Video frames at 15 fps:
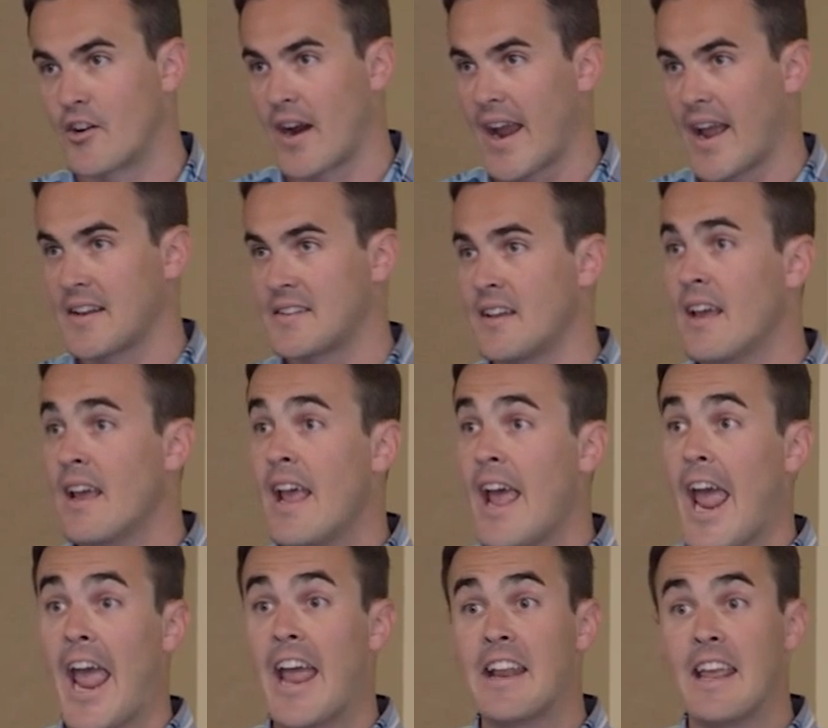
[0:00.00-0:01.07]
grant.
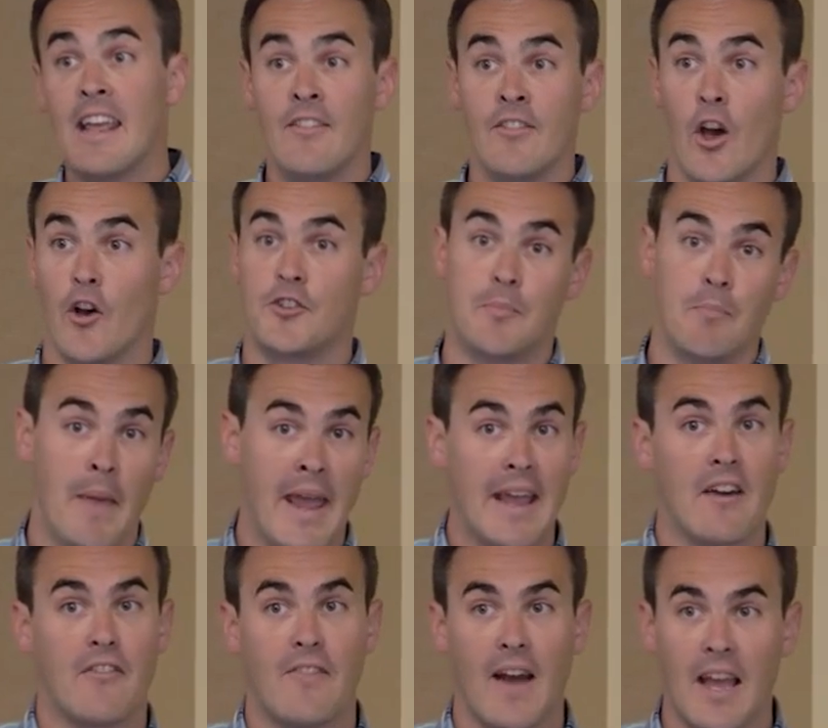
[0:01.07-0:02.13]
And in those
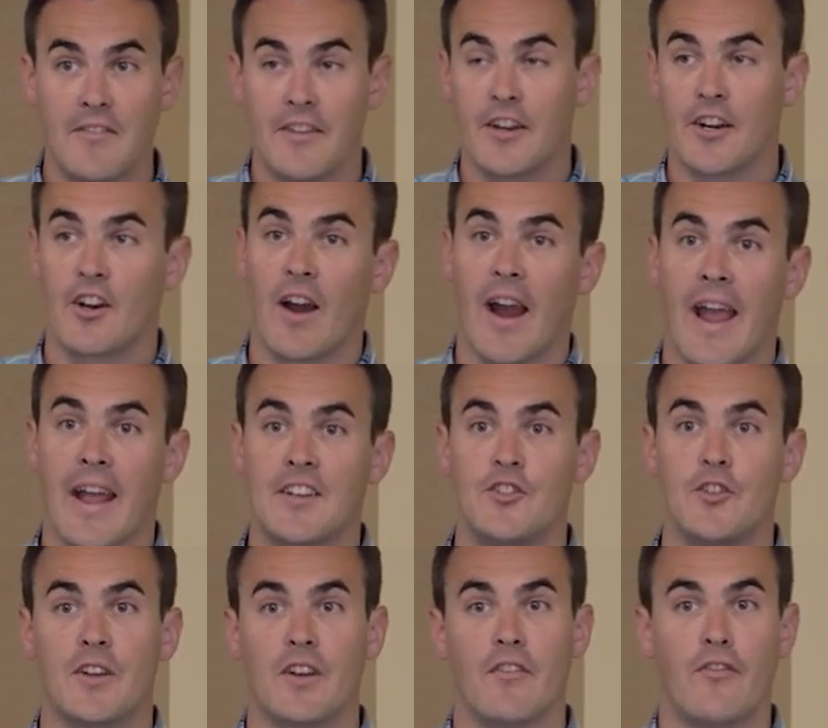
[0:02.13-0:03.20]
mega five-year grants,
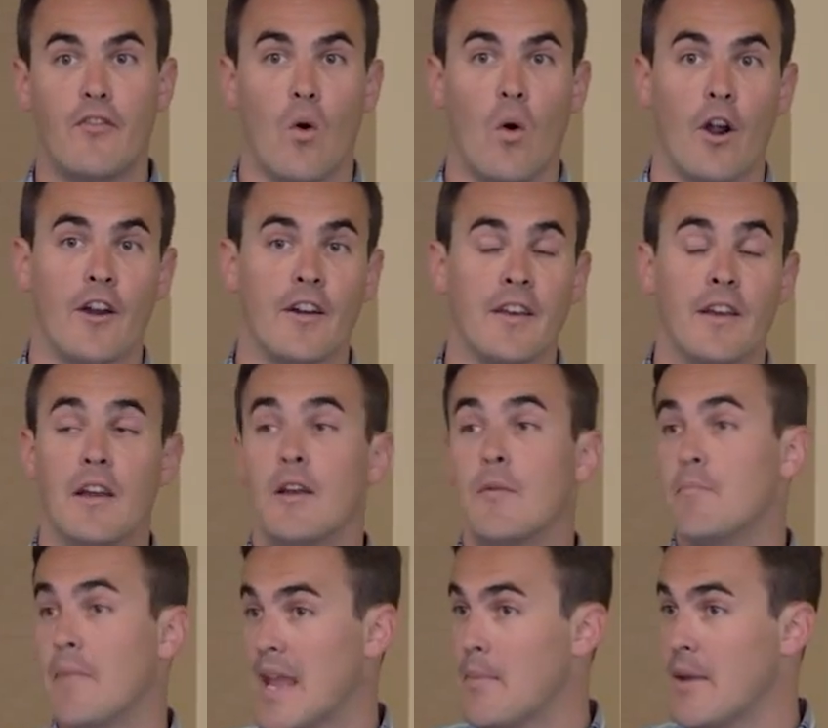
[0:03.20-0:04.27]
you can afford
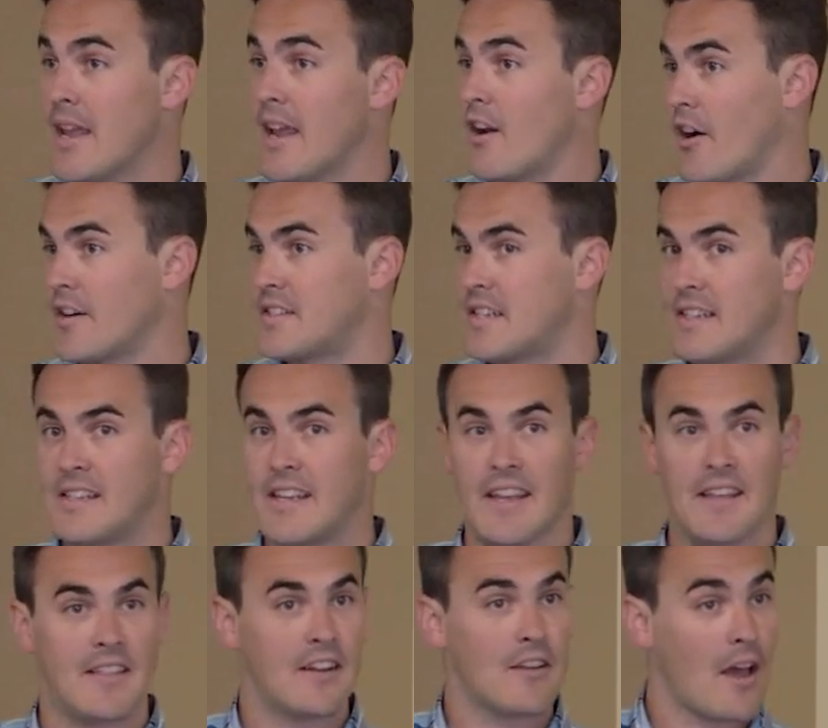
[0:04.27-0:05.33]
maybe an
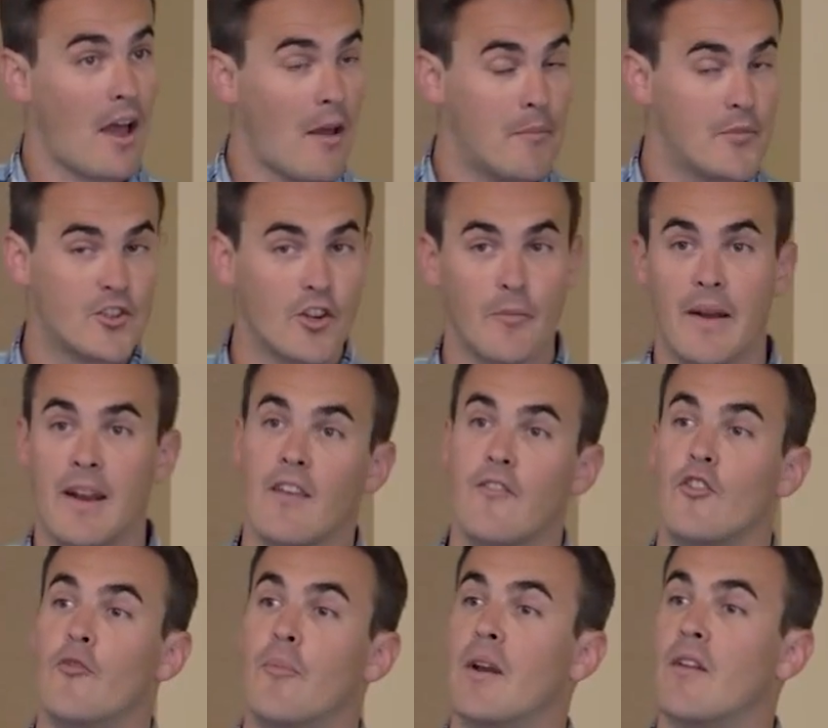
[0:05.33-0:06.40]
RCT that I'm sure many of
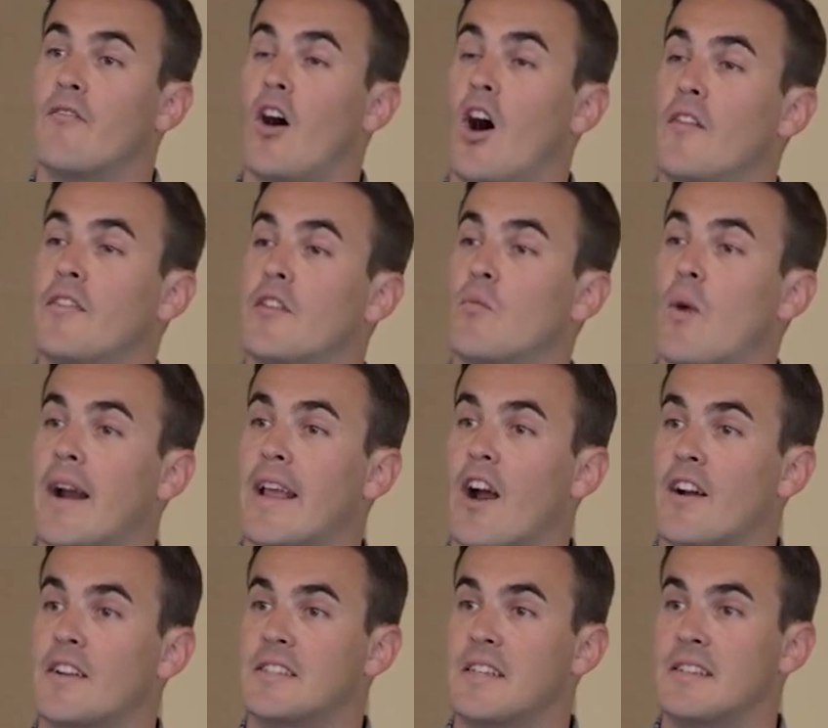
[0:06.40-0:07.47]
you have been involved in running
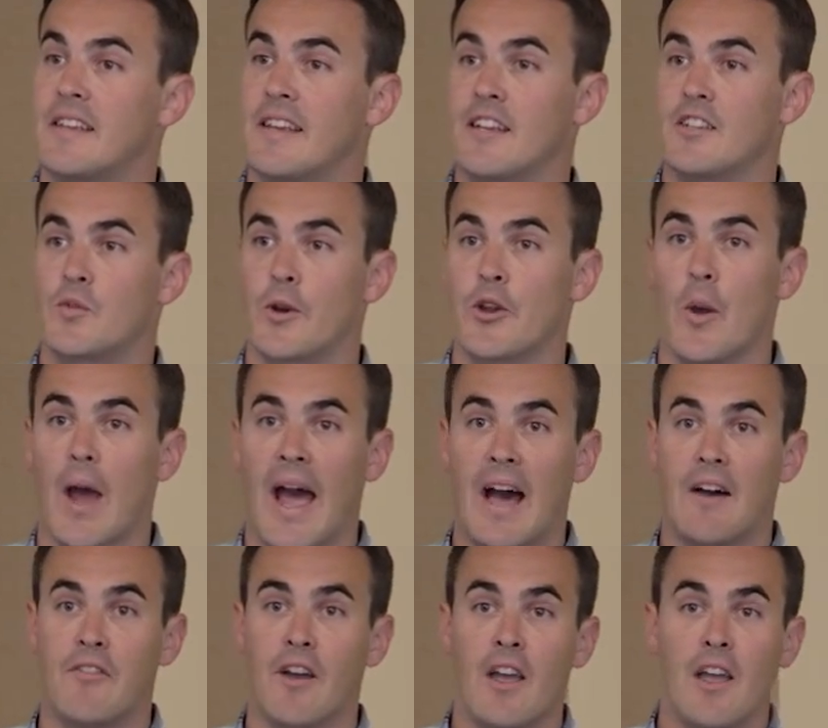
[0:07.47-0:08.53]
RCTs where you
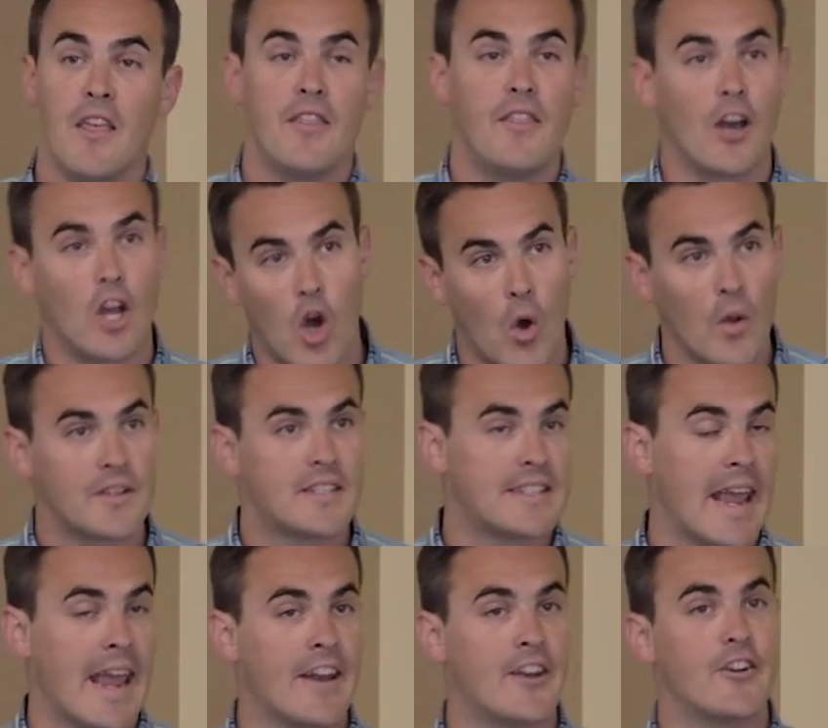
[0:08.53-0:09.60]
have the gold
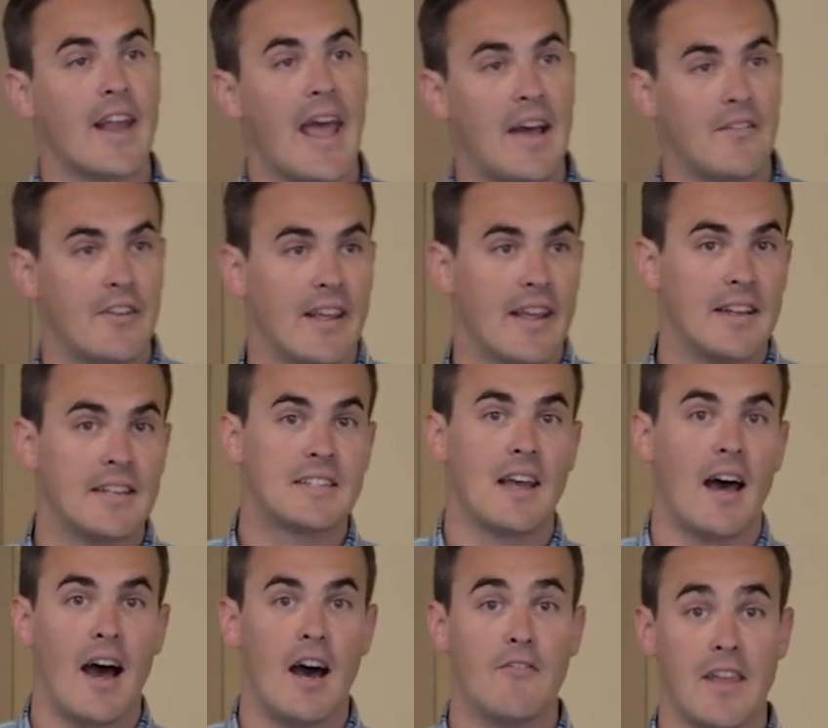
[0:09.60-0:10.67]
standard evidence
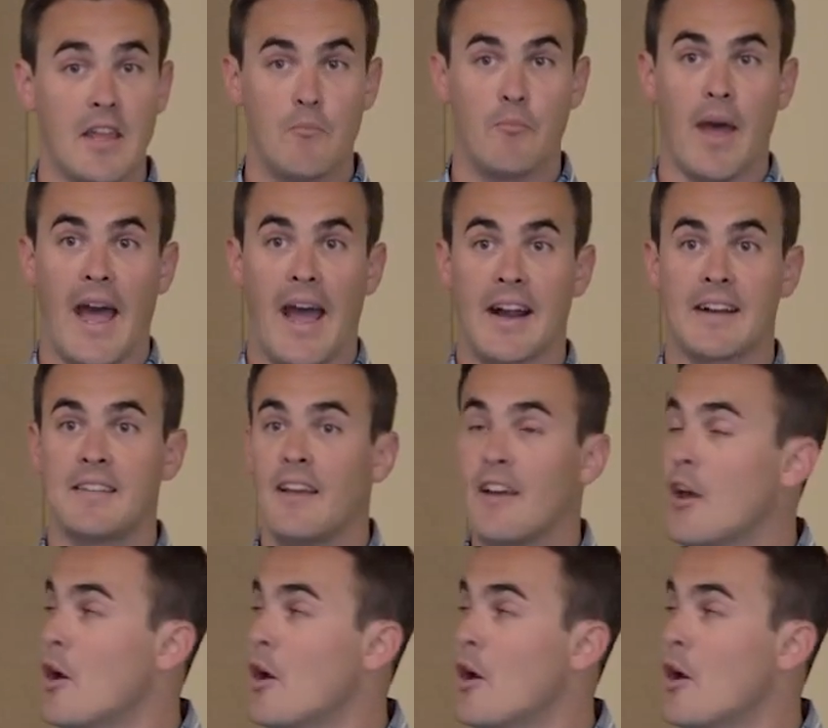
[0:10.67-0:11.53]
of impact